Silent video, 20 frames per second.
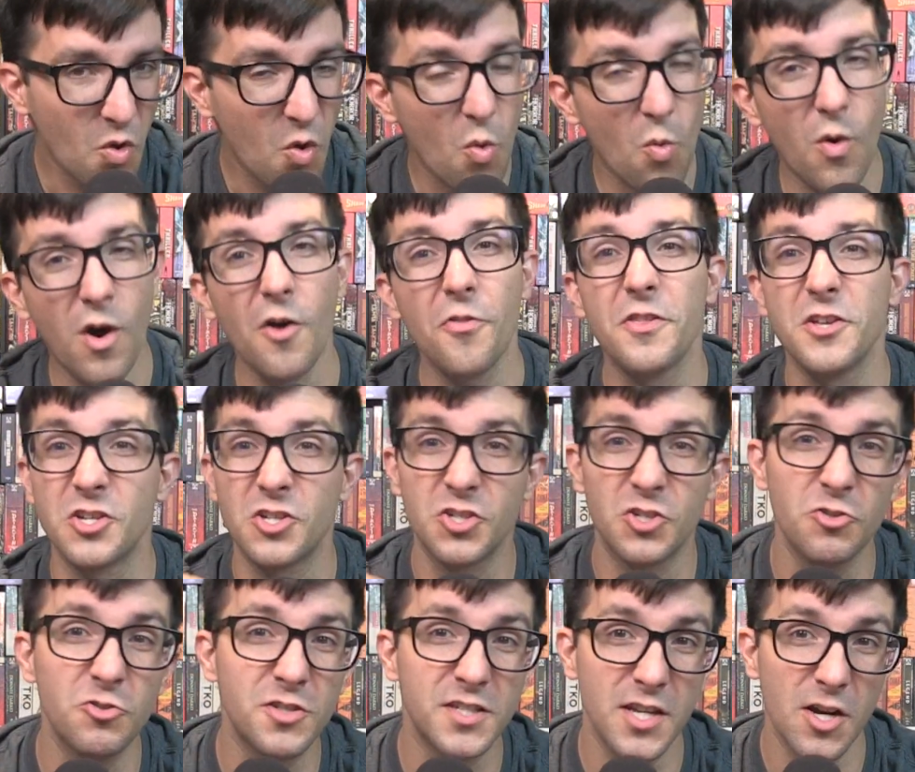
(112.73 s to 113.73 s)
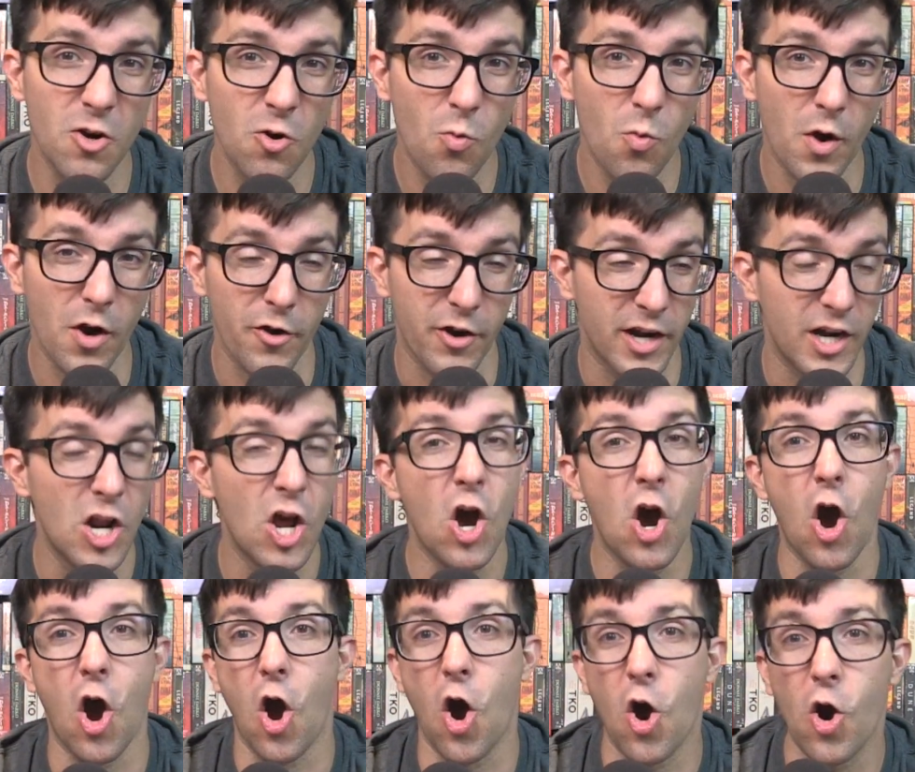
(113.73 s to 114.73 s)
Well, the suits they are wearing
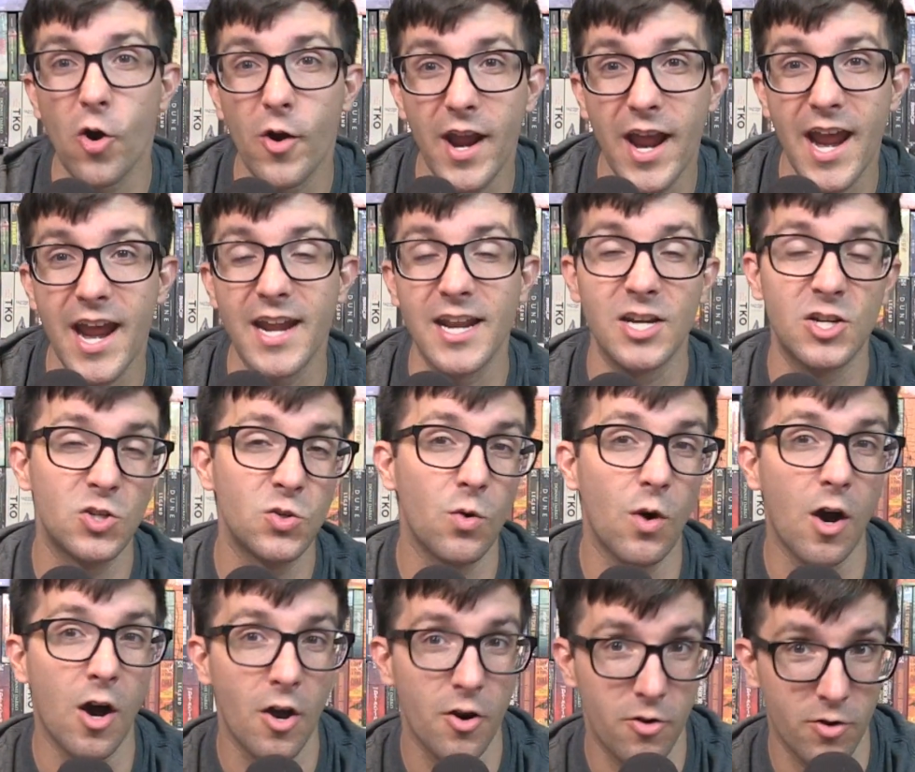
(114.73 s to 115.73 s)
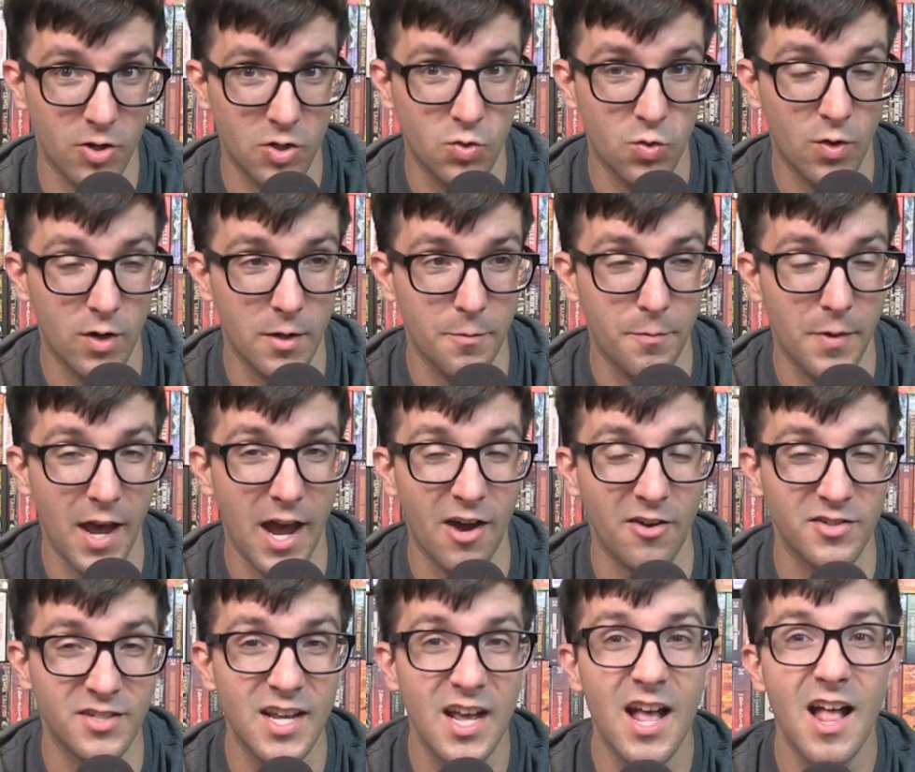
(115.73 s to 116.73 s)
are 80 to 120
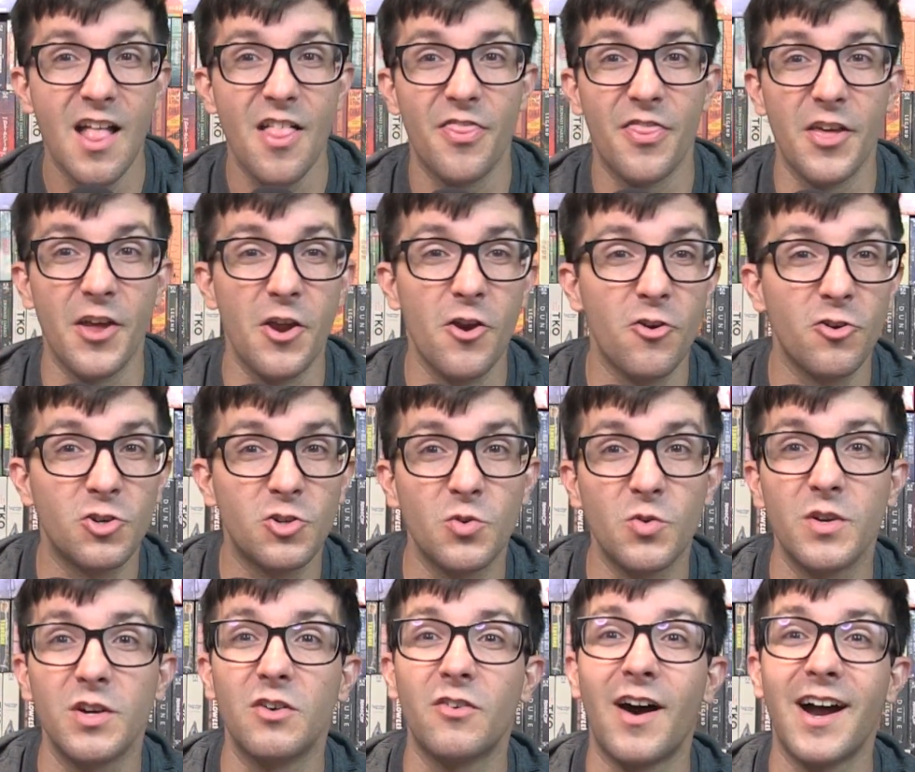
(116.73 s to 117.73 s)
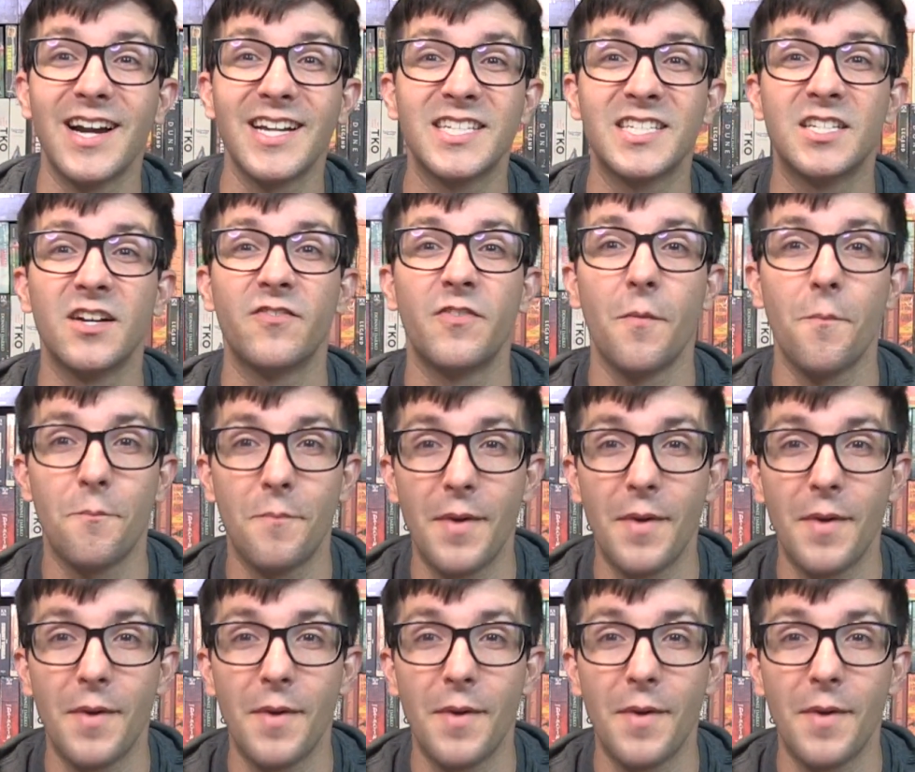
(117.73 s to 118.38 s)
pounds. They are doing a lot of stuff in